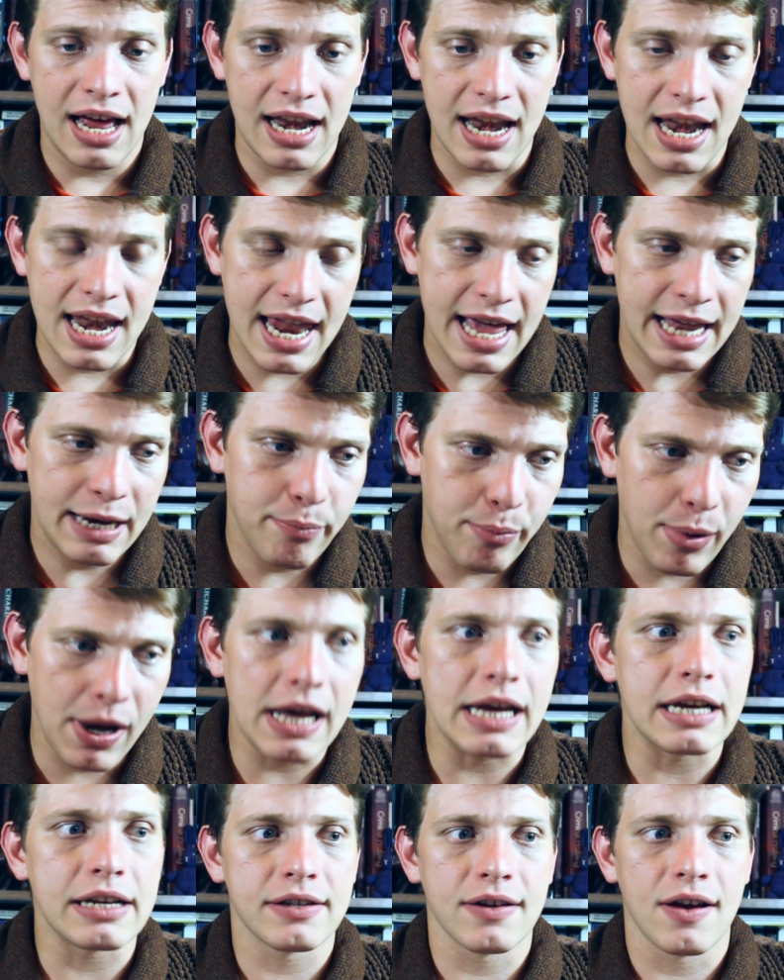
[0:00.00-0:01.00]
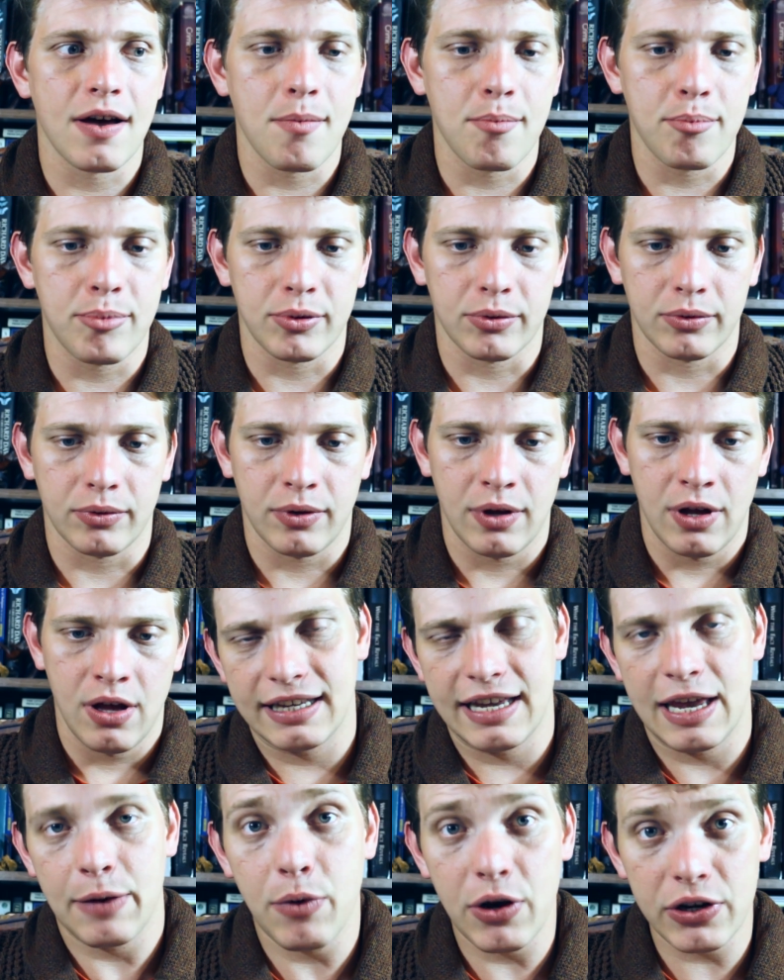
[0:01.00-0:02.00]
led by example.
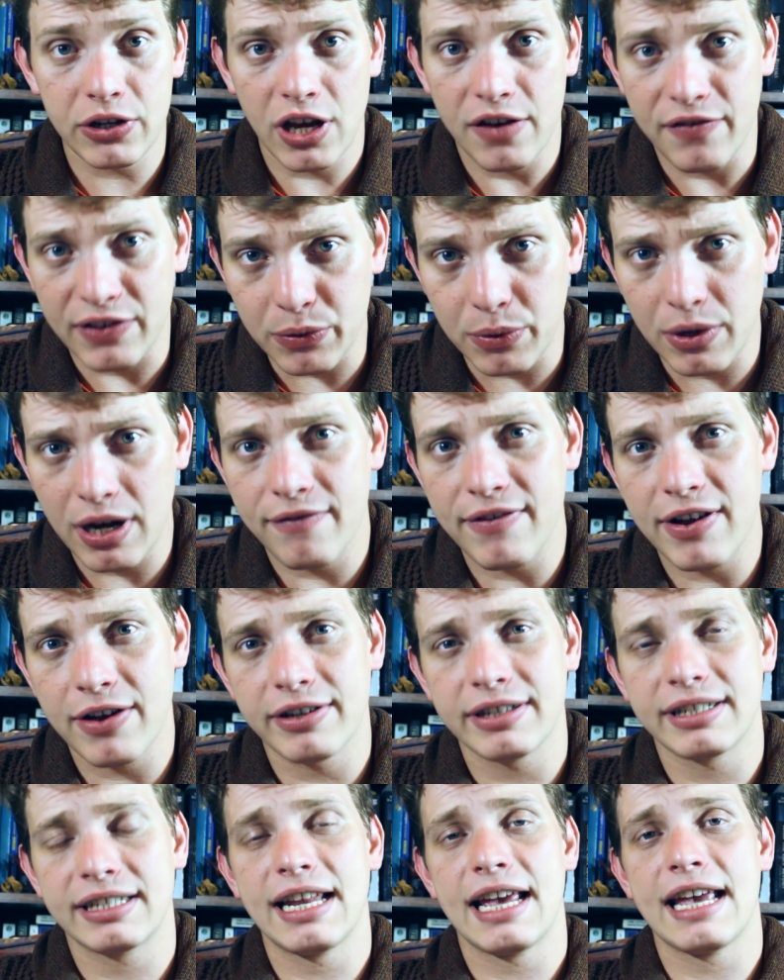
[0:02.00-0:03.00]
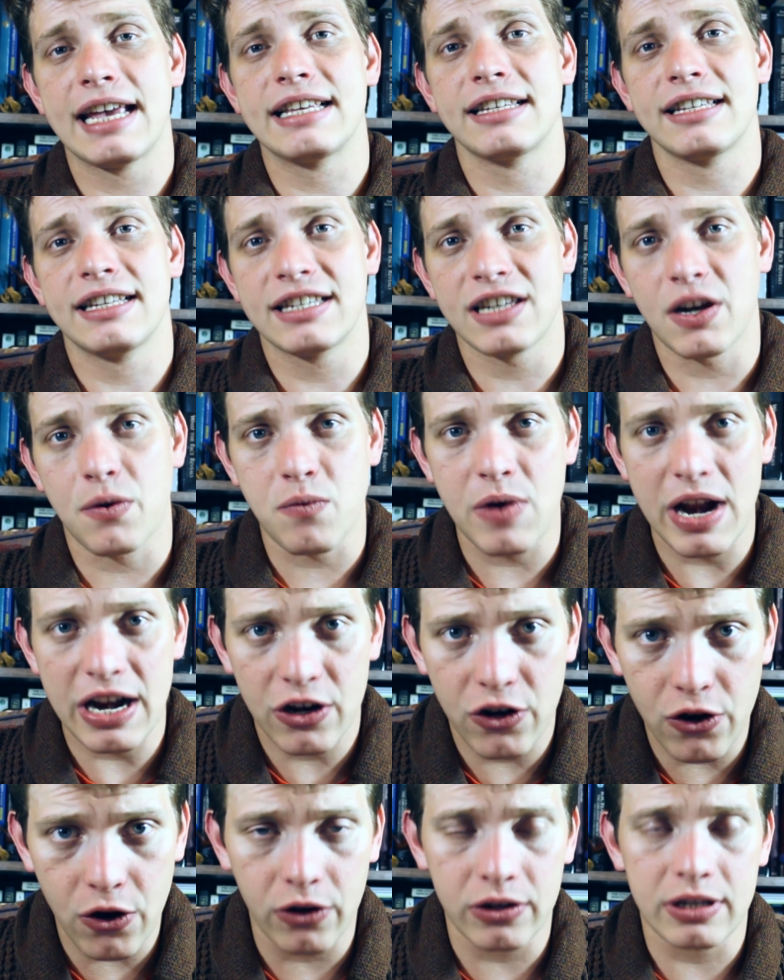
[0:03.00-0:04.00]
He worked over 12-hour days in
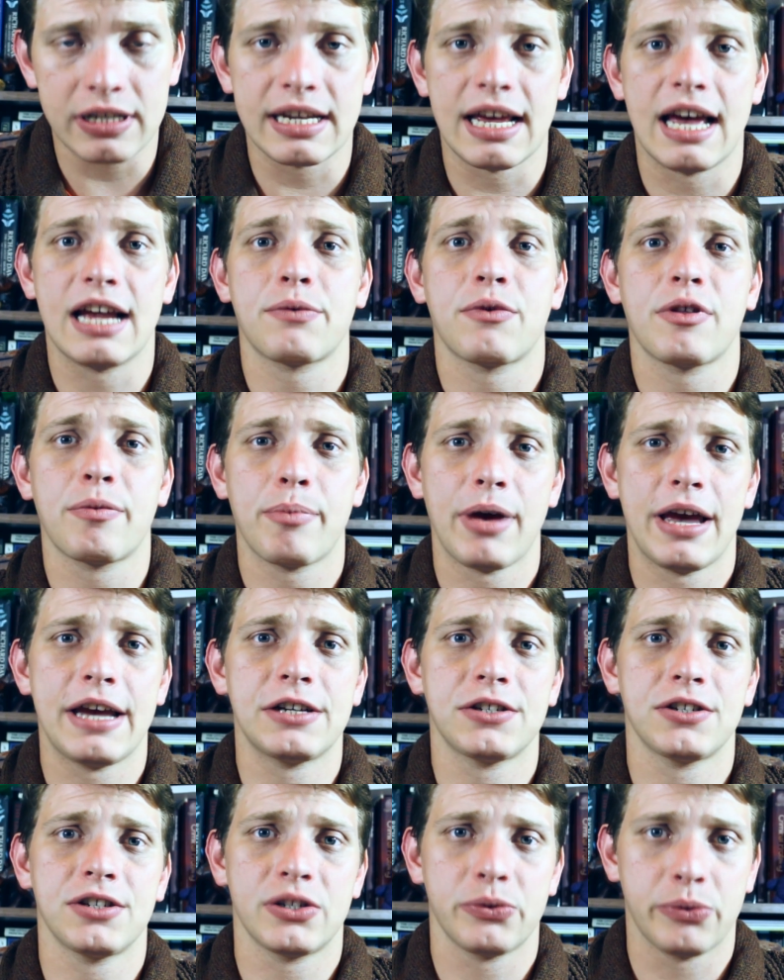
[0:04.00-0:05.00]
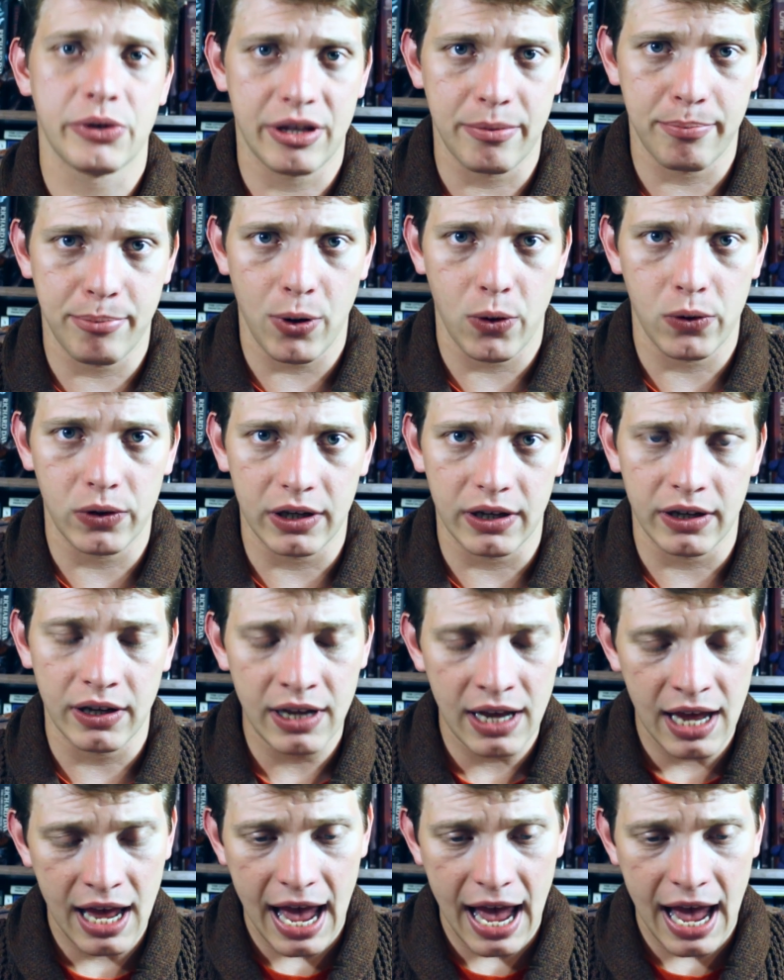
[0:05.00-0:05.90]
direct contact with patients with Ebola,